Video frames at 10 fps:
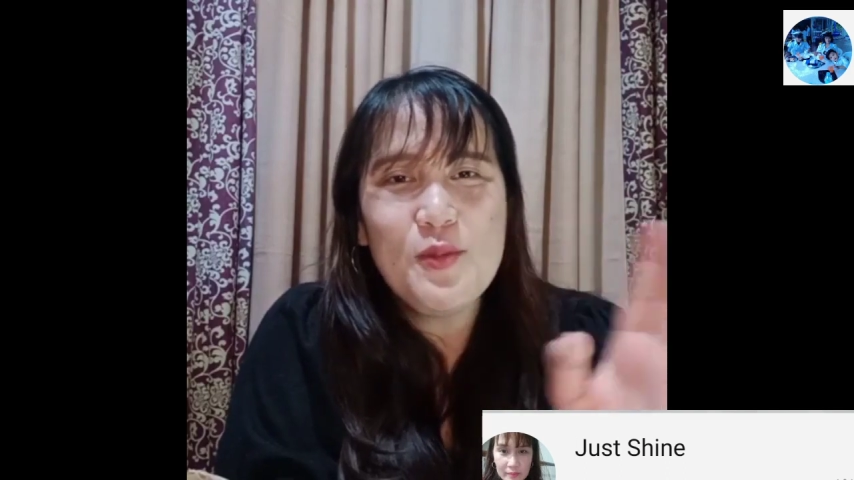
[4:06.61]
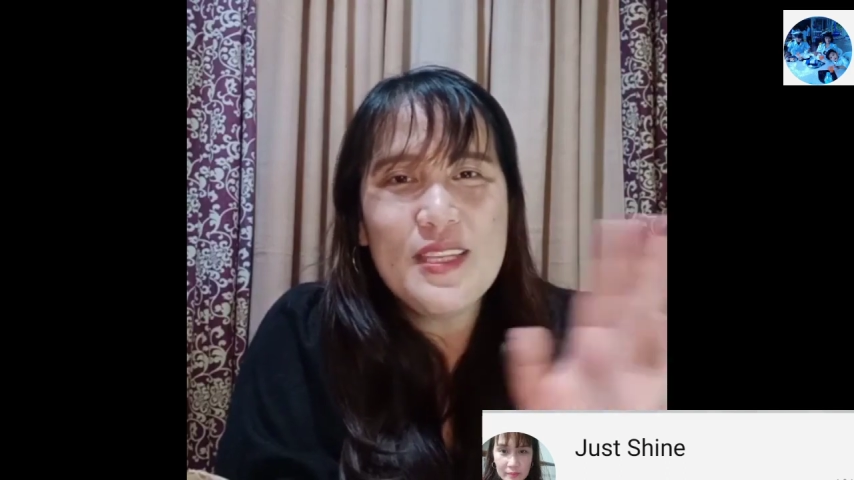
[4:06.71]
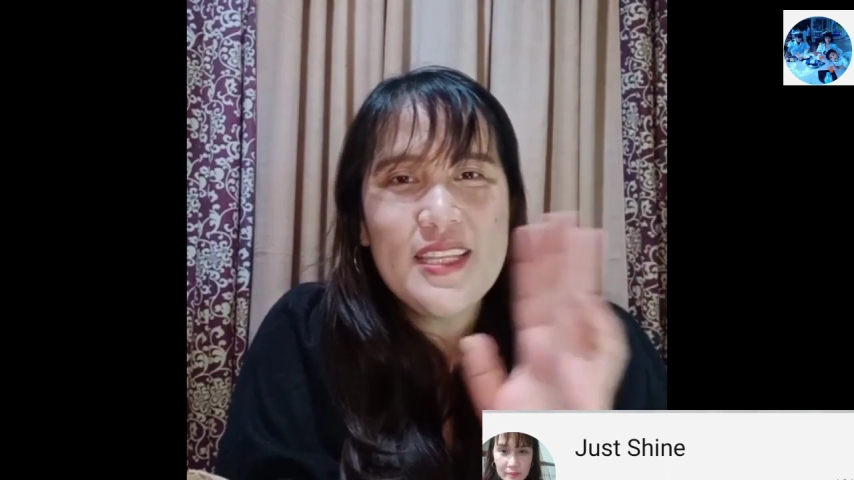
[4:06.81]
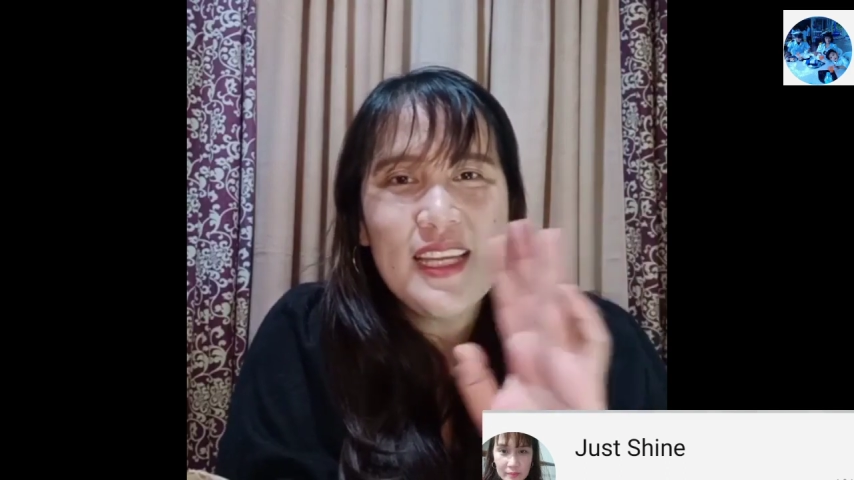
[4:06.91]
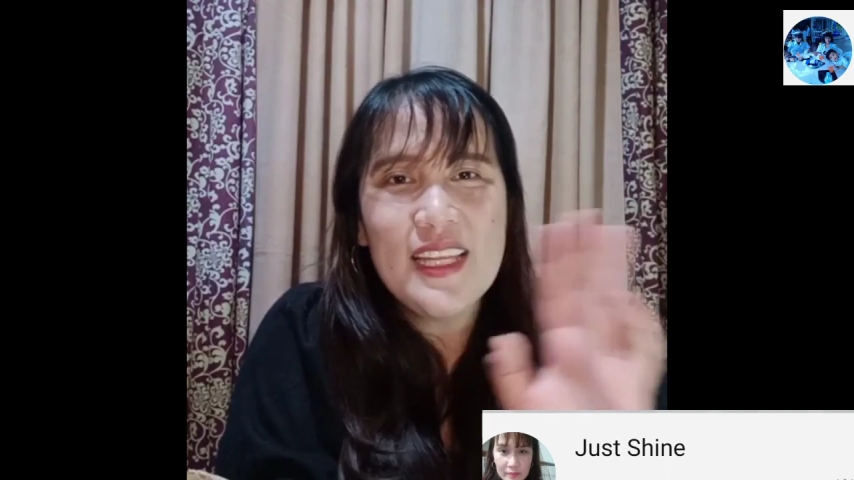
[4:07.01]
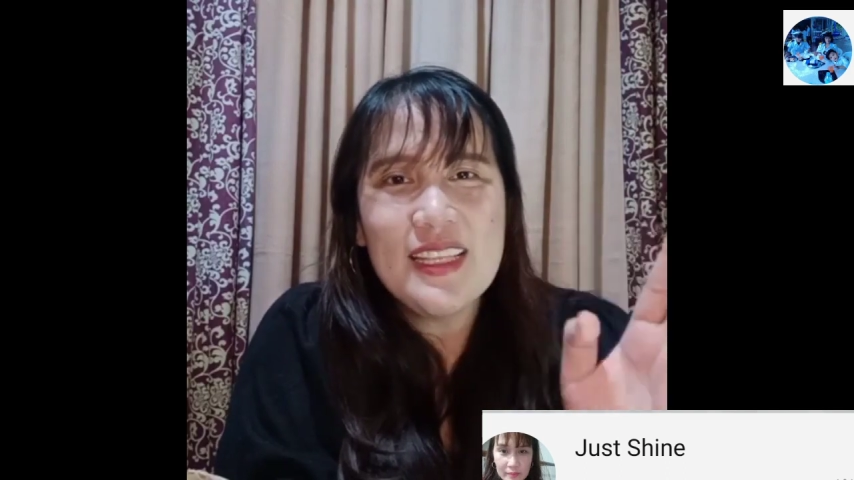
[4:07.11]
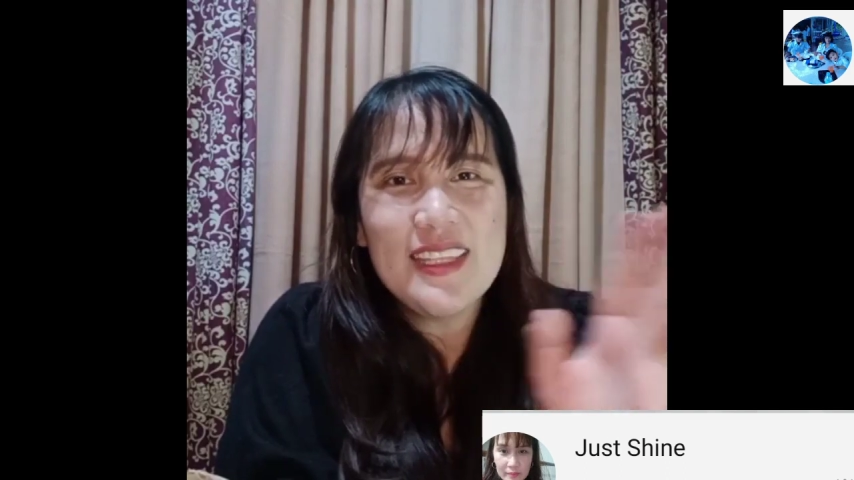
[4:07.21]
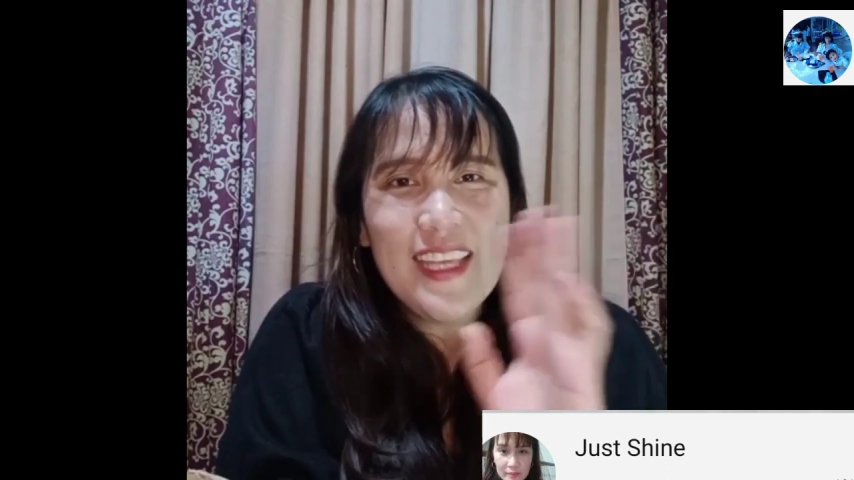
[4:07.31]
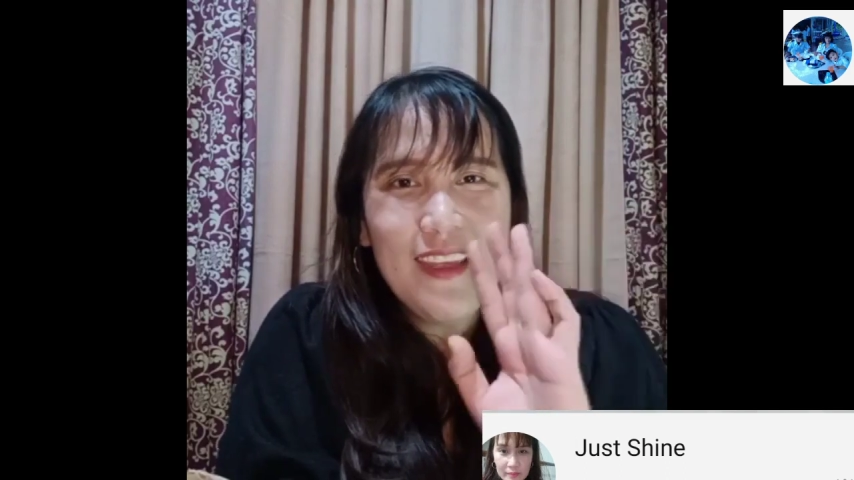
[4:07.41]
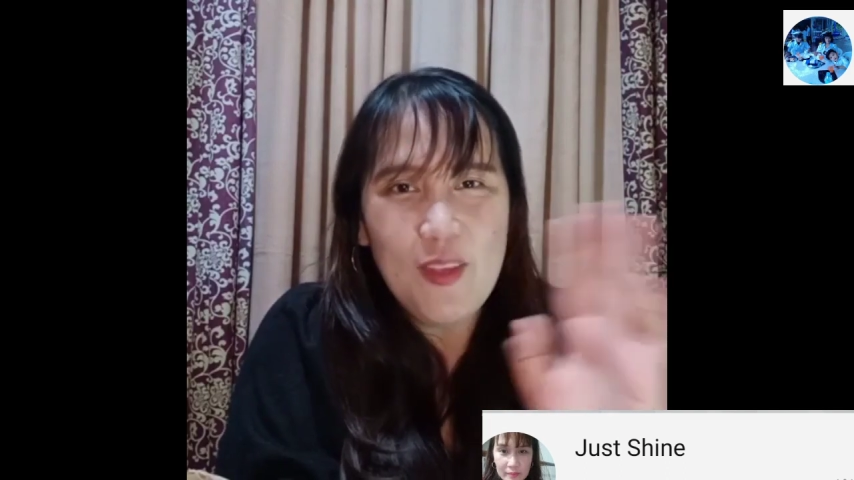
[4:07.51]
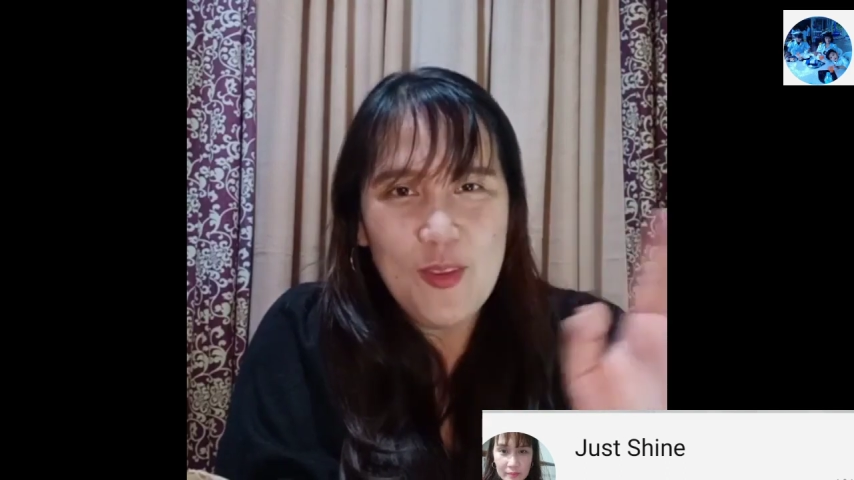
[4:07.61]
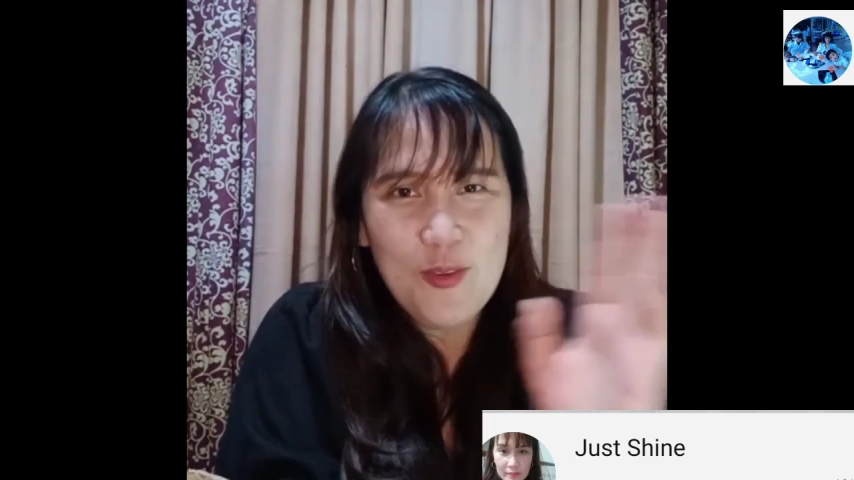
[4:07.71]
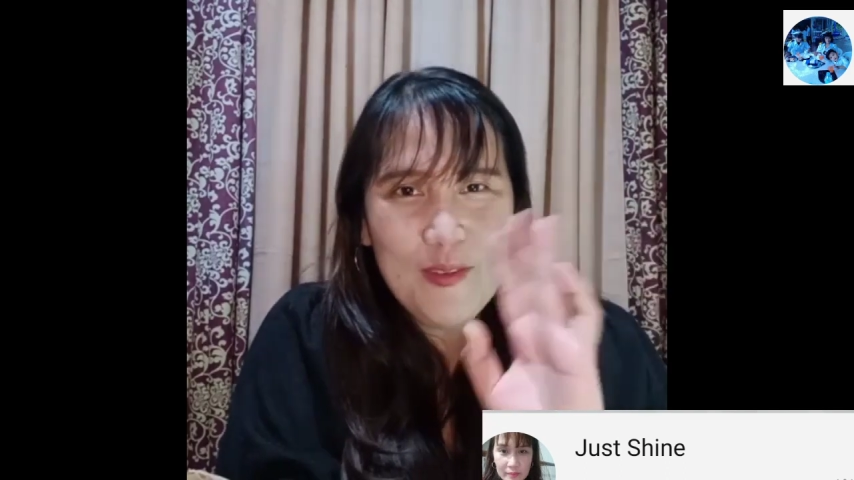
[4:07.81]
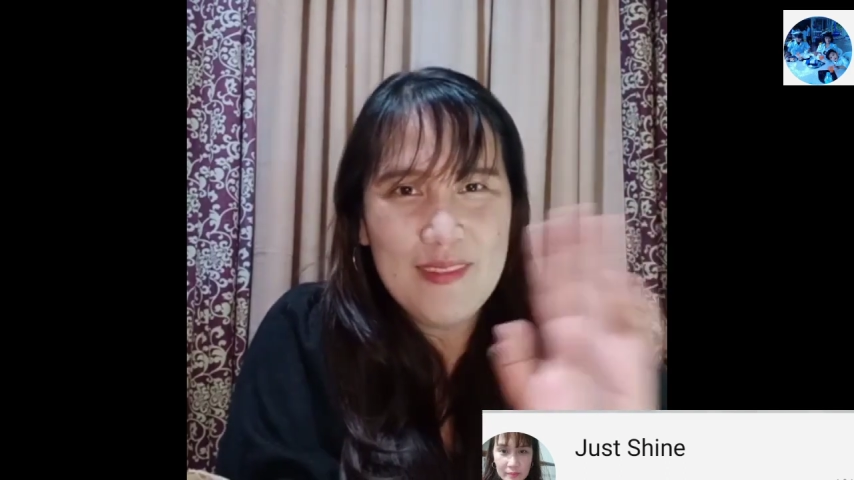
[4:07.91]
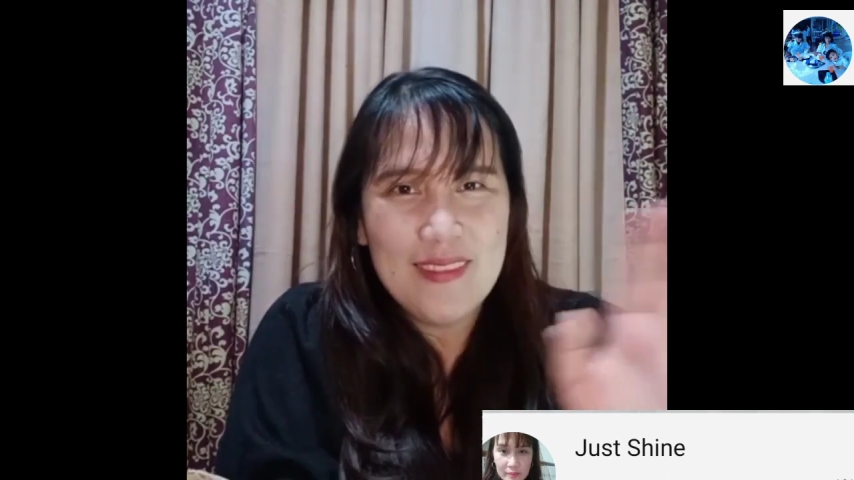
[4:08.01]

channel. Thank you.